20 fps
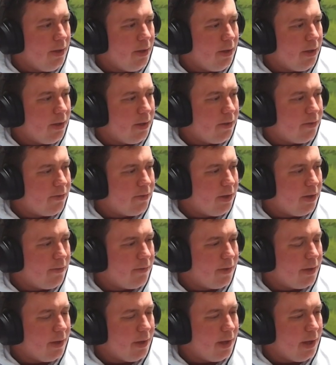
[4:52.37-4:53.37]
Let's see if they
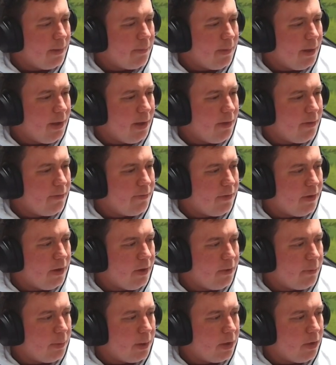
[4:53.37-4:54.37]
can get me a little further.
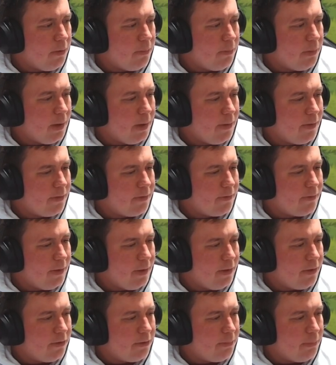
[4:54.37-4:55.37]
We could play this
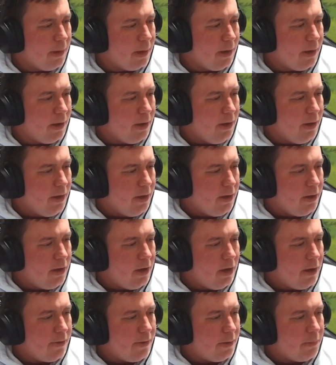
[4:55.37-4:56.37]
first, but I
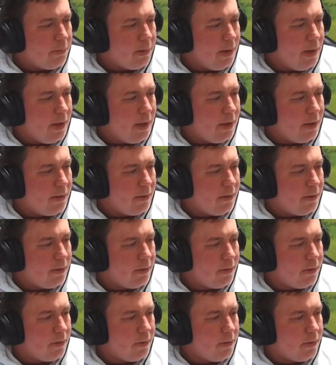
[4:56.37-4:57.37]
think playing
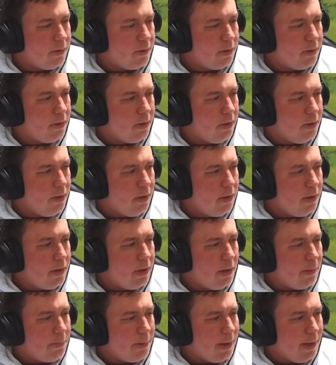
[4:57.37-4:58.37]
a
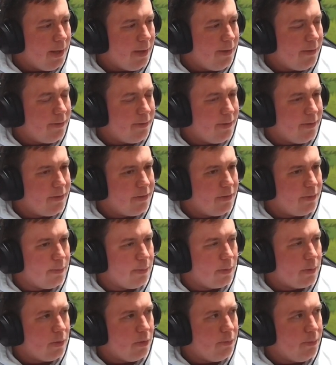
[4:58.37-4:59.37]
planes into the
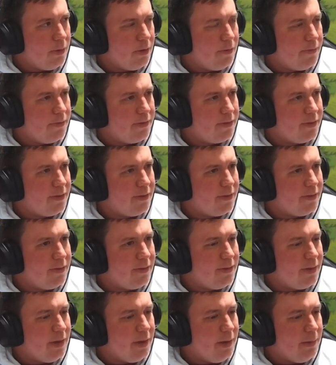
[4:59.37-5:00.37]
Recruitment Officer
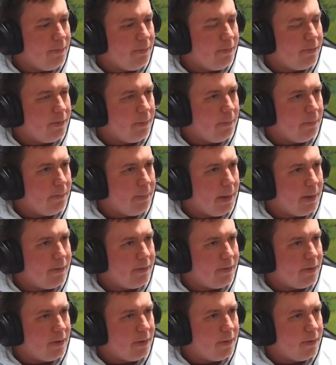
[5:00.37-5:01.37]
seems
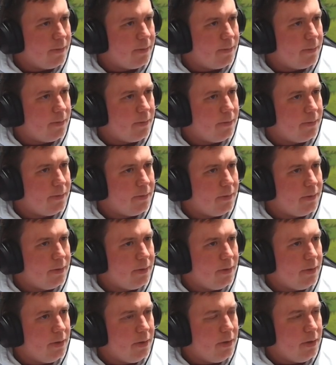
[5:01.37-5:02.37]
better.
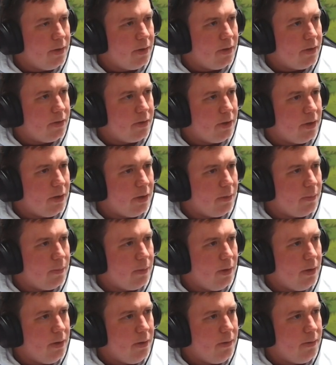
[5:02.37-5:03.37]
Turn
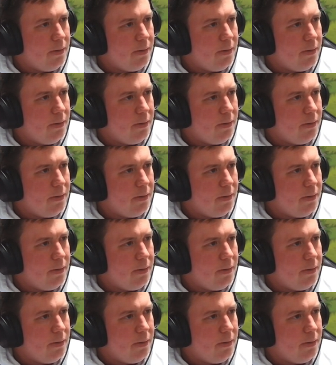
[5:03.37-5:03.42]
1.